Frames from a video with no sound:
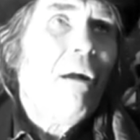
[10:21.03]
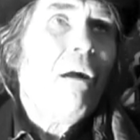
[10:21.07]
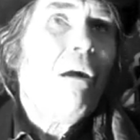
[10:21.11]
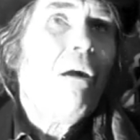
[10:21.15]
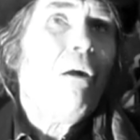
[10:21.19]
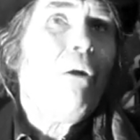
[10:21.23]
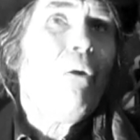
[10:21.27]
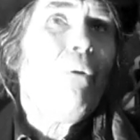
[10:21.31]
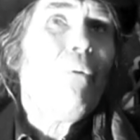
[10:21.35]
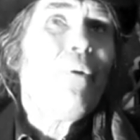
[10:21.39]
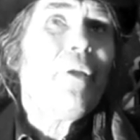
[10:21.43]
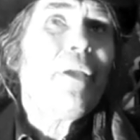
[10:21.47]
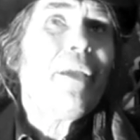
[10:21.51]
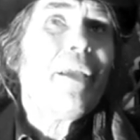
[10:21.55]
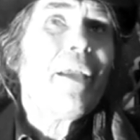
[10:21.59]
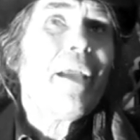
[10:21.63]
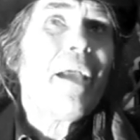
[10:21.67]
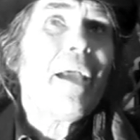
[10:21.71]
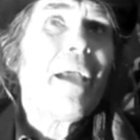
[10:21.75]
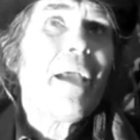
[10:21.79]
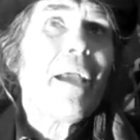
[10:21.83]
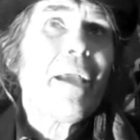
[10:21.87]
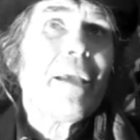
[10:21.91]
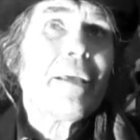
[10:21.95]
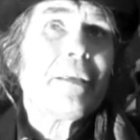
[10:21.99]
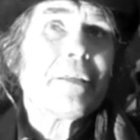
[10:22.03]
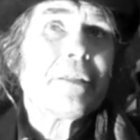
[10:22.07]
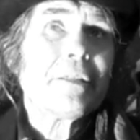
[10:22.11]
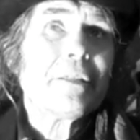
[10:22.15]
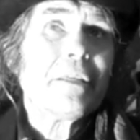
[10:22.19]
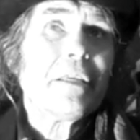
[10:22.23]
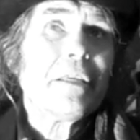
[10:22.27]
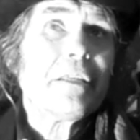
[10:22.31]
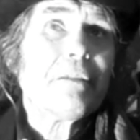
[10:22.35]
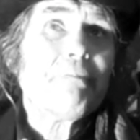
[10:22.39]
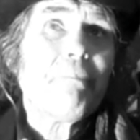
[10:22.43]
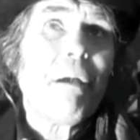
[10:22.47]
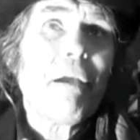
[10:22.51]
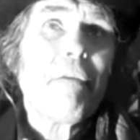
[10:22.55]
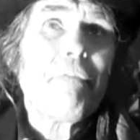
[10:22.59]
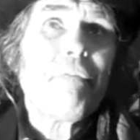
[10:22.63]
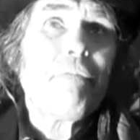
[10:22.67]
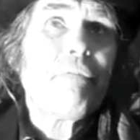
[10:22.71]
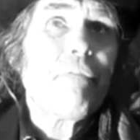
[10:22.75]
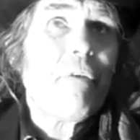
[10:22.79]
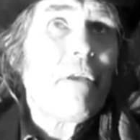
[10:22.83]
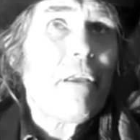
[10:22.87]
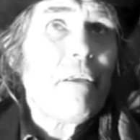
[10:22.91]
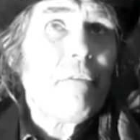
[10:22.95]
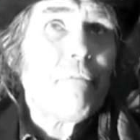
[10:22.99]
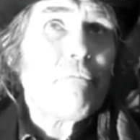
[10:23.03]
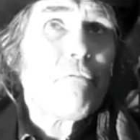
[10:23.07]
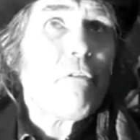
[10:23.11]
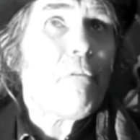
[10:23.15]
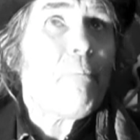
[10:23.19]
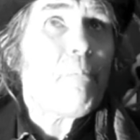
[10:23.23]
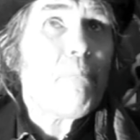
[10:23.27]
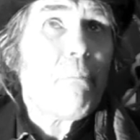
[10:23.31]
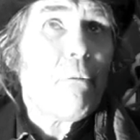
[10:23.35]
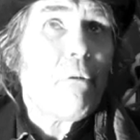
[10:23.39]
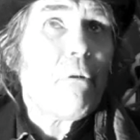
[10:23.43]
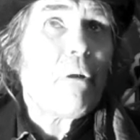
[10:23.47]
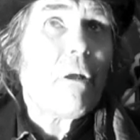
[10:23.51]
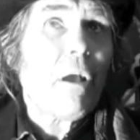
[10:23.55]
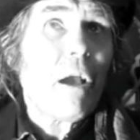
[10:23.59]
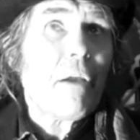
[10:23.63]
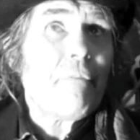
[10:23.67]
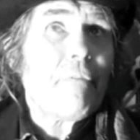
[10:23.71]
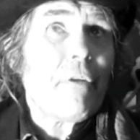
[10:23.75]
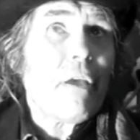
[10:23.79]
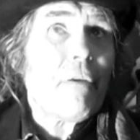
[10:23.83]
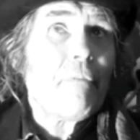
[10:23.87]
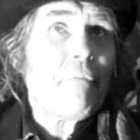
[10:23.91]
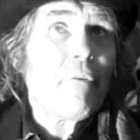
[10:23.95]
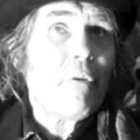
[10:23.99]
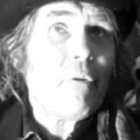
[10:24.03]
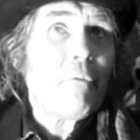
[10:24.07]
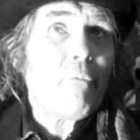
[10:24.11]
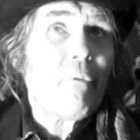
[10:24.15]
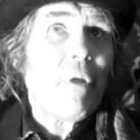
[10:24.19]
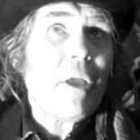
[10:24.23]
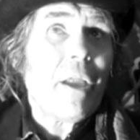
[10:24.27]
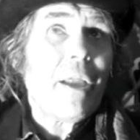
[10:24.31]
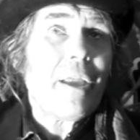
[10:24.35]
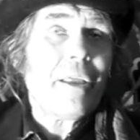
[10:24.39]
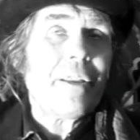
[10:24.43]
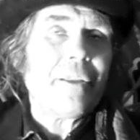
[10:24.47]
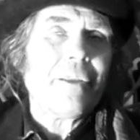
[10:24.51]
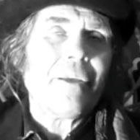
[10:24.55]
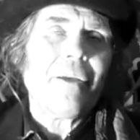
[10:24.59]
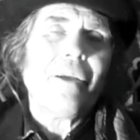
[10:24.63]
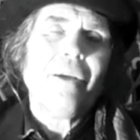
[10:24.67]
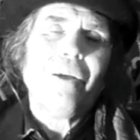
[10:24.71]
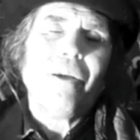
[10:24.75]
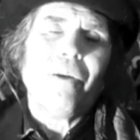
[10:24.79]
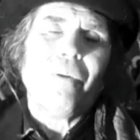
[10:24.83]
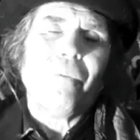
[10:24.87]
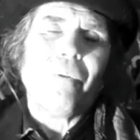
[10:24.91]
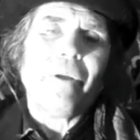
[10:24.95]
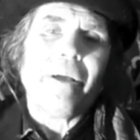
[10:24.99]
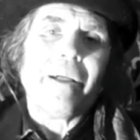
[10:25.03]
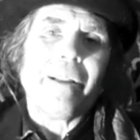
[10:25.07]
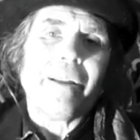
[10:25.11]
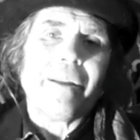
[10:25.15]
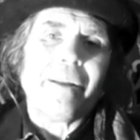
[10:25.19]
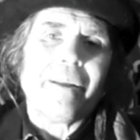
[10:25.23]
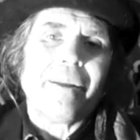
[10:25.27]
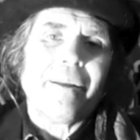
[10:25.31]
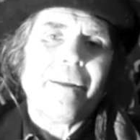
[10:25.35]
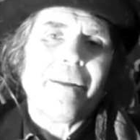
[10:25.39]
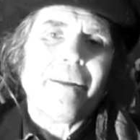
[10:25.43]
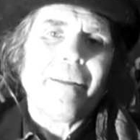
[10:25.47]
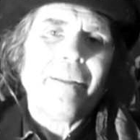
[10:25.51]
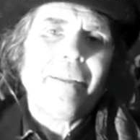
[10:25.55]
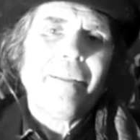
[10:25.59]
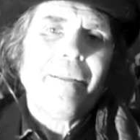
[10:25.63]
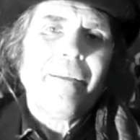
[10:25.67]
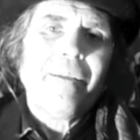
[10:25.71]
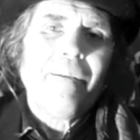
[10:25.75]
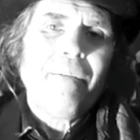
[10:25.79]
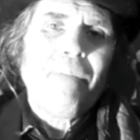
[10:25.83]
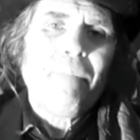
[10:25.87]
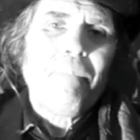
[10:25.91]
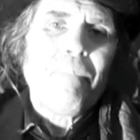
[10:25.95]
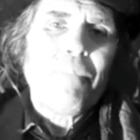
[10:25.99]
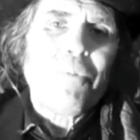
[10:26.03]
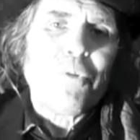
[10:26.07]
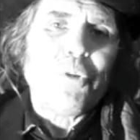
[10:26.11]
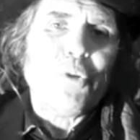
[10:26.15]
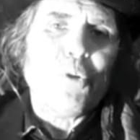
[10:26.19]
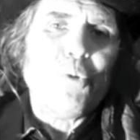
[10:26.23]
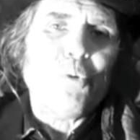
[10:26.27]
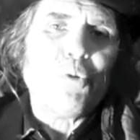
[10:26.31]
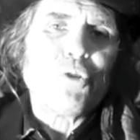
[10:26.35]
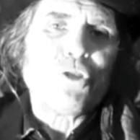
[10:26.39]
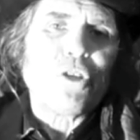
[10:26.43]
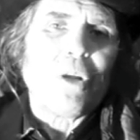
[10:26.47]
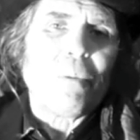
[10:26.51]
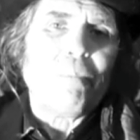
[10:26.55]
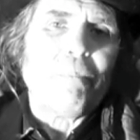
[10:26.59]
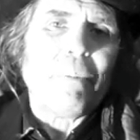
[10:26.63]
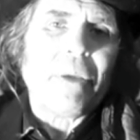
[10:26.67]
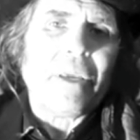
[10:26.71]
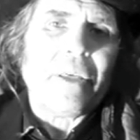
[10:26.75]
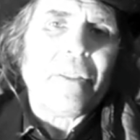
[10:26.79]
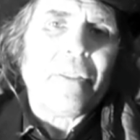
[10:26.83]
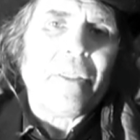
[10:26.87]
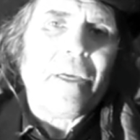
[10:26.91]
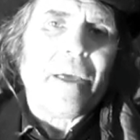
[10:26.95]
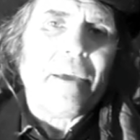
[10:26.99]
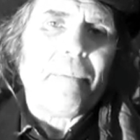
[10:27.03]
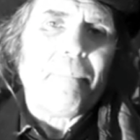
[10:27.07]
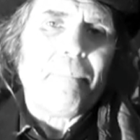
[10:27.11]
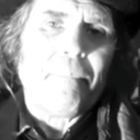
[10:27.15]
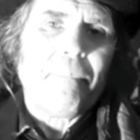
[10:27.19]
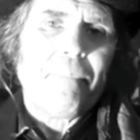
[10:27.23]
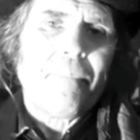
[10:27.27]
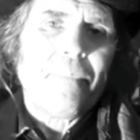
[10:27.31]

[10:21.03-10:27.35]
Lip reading: Oh yes, it's my favourite book I've ever read. Well, you shall be them.